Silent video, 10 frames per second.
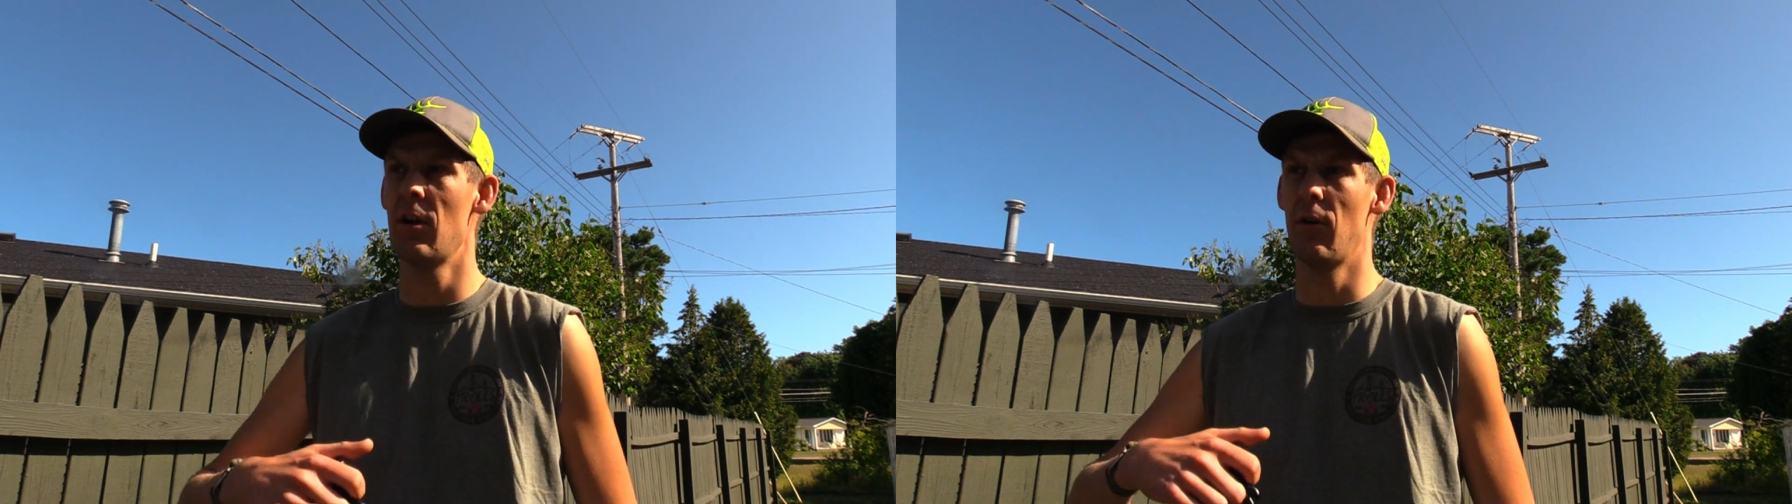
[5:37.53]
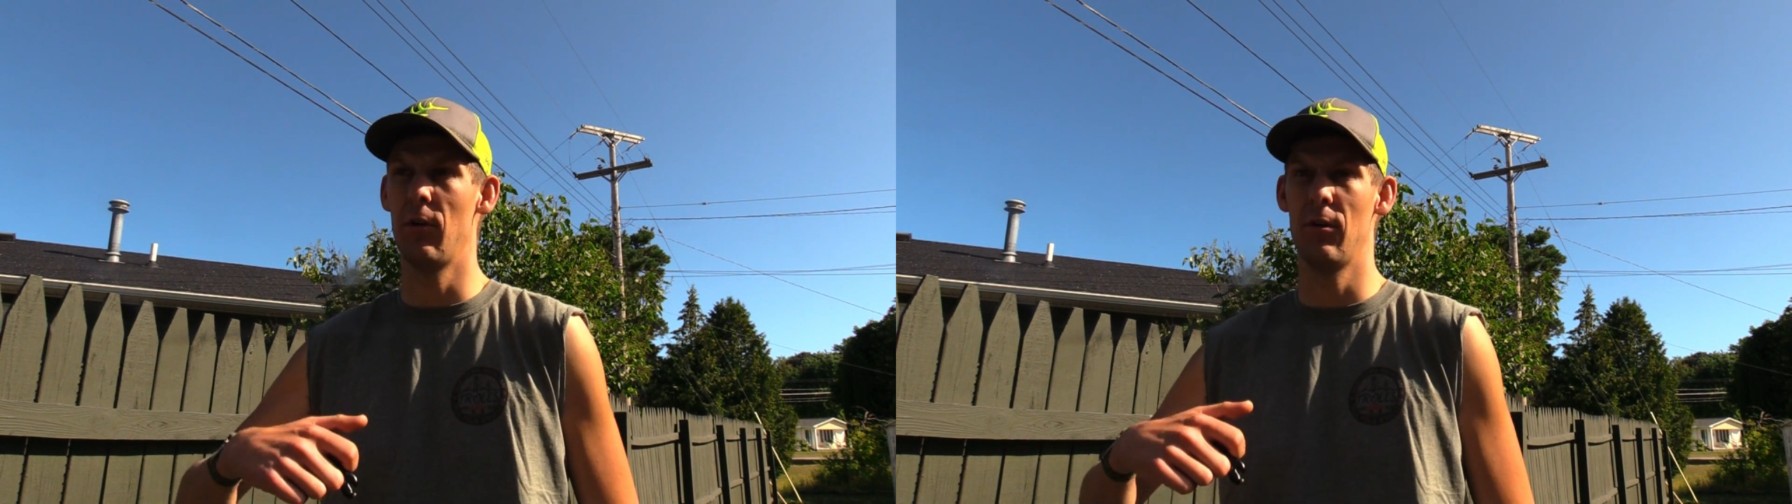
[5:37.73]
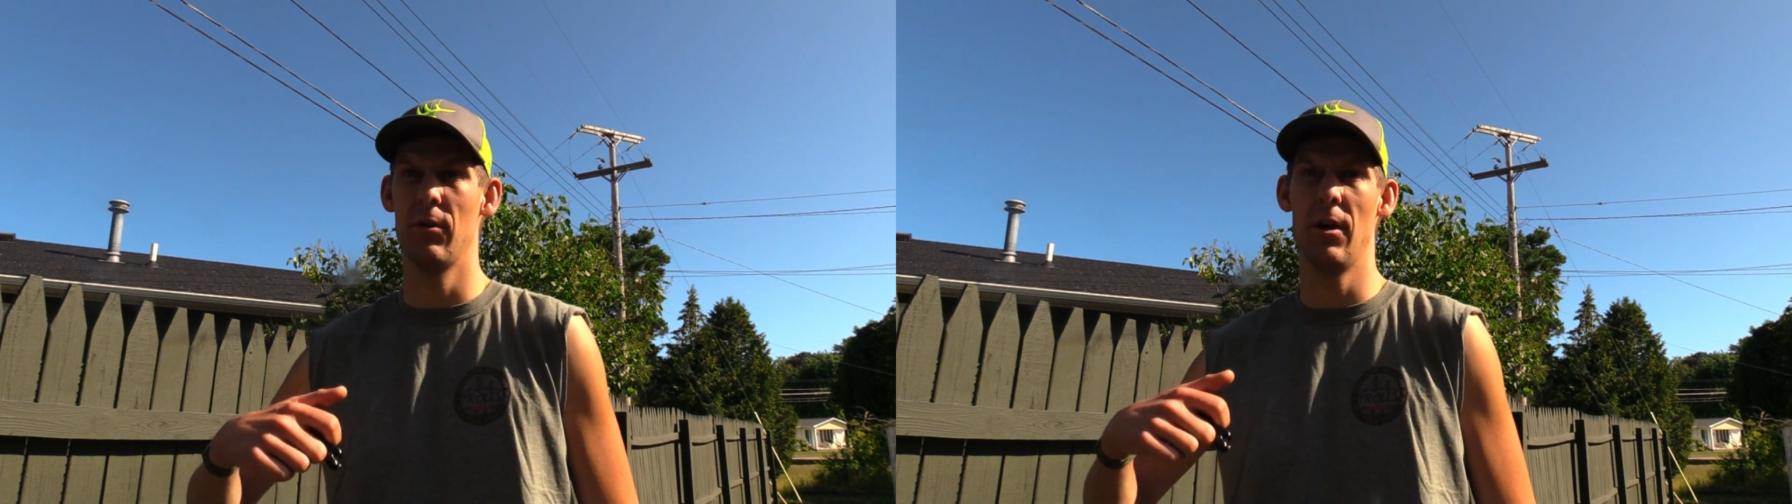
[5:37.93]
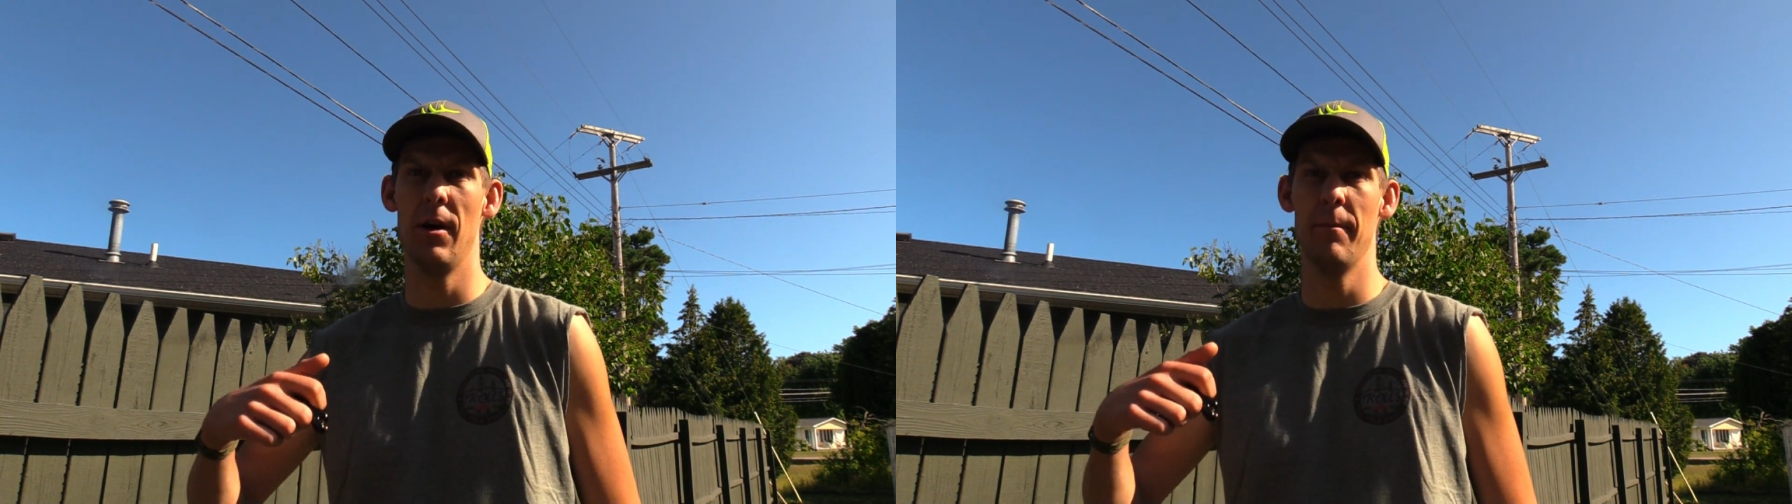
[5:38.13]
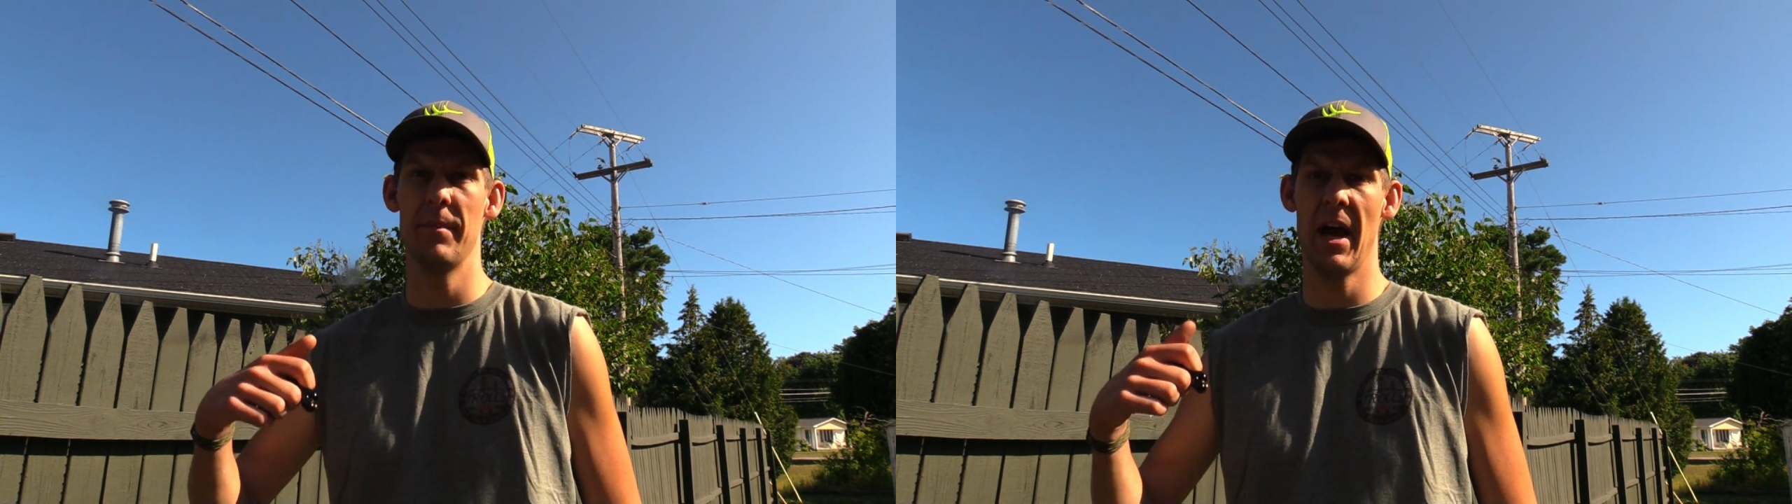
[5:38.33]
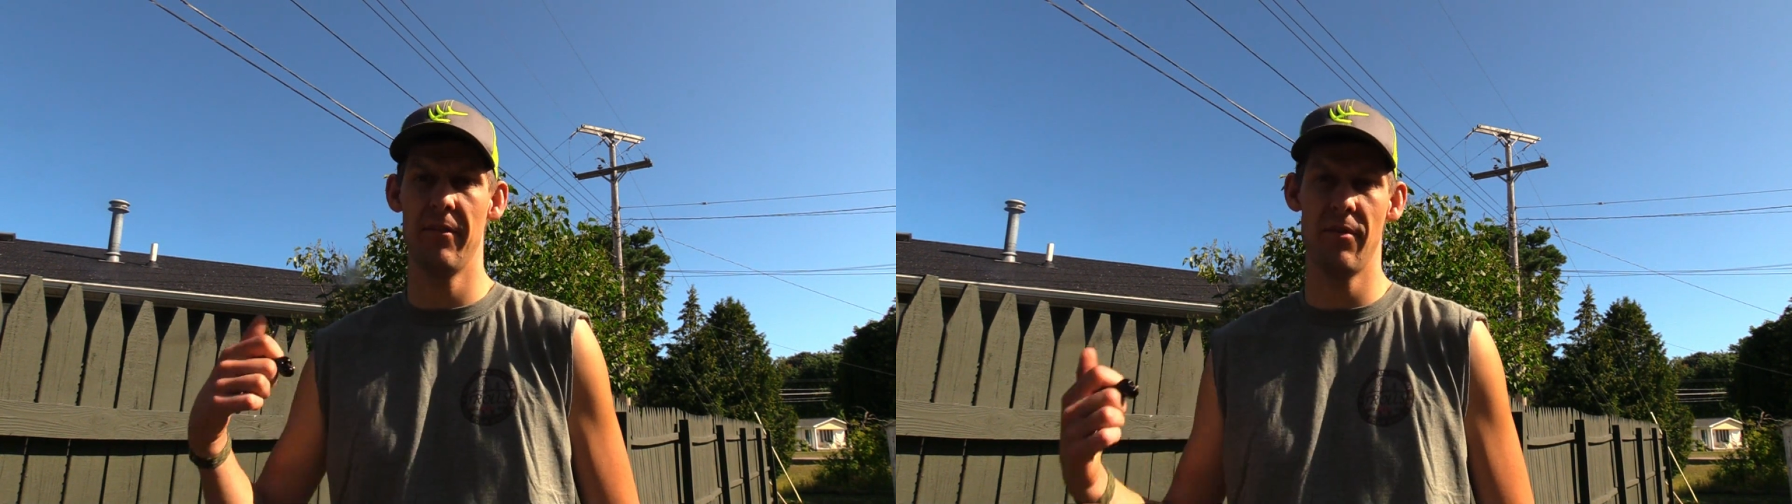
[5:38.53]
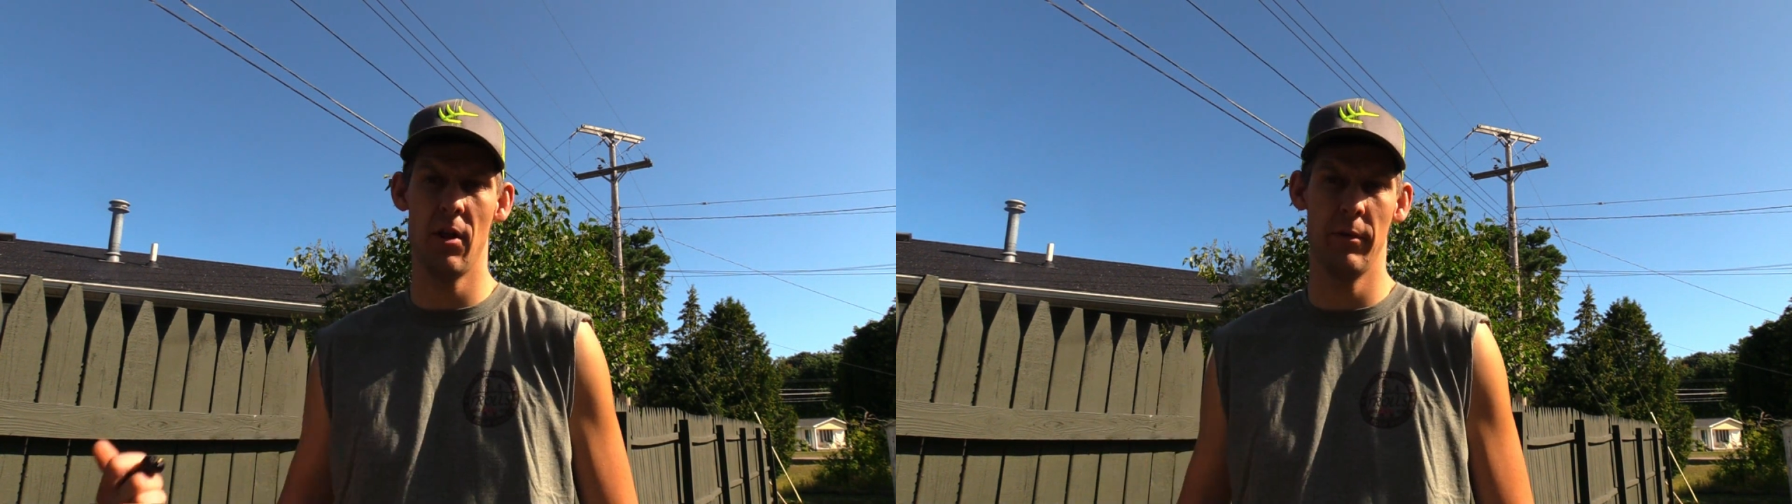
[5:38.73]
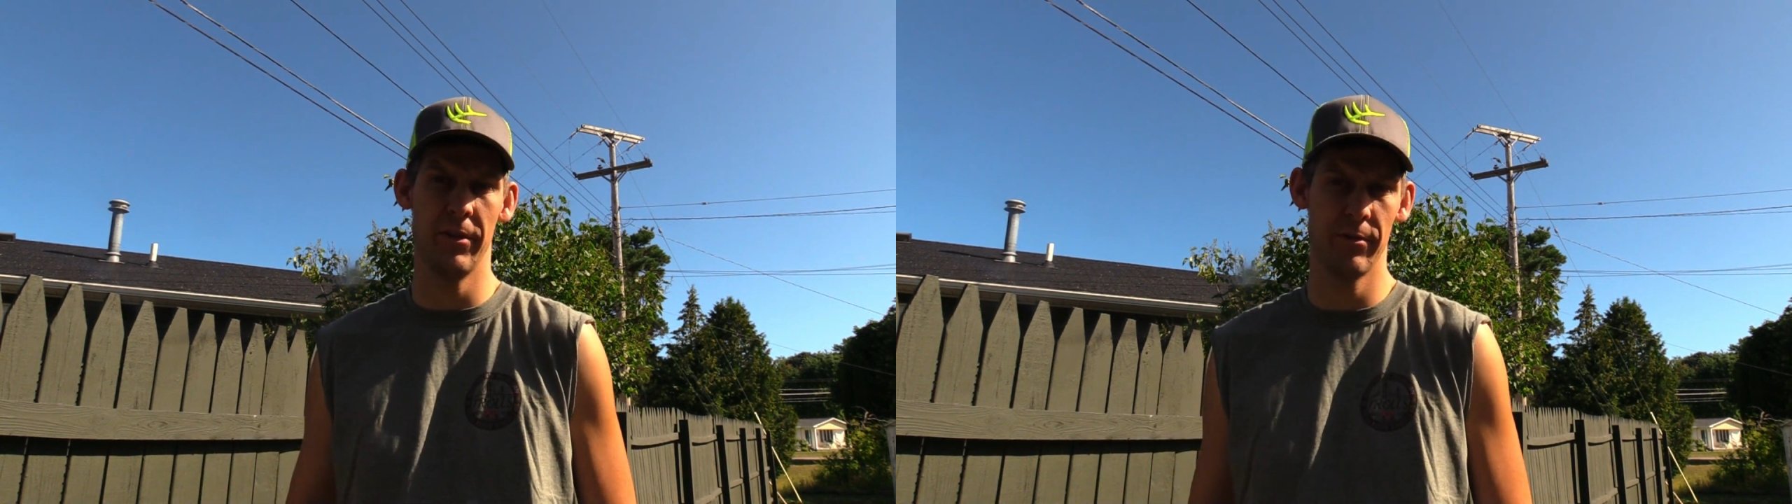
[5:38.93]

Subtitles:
or not following